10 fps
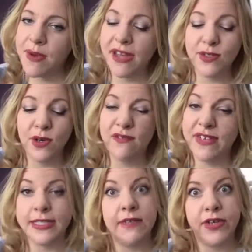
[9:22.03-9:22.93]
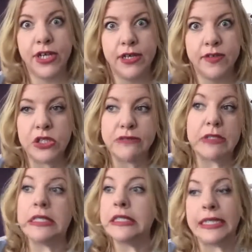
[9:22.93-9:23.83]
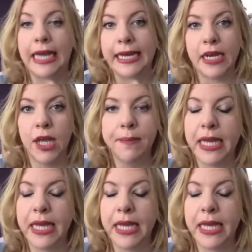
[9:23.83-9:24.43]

I do a lot of Disney videos, so if you're a Disney head like